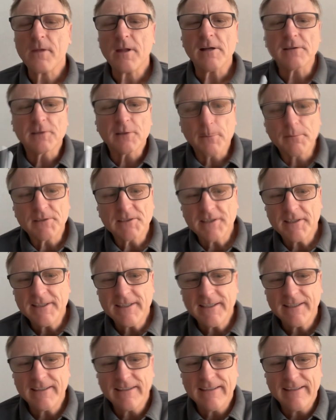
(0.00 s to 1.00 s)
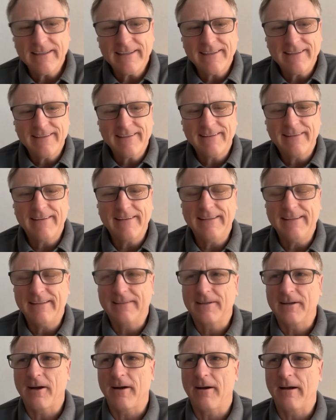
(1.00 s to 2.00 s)
so I'm sitting in the
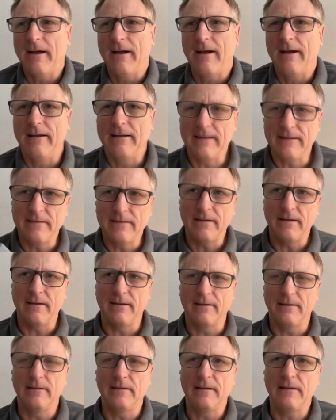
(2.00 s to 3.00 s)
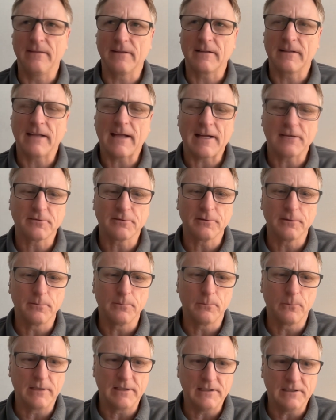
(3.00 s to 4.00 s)
uh, in the in the
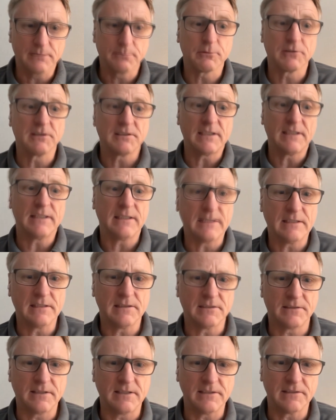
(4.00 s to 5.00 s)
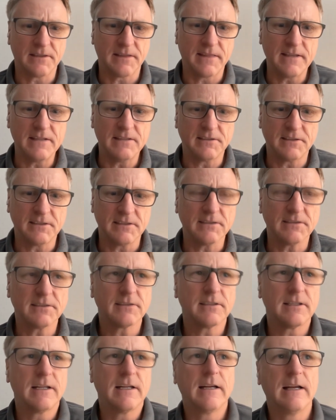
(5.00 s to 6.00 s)
classroom when he's presenting his his thesis,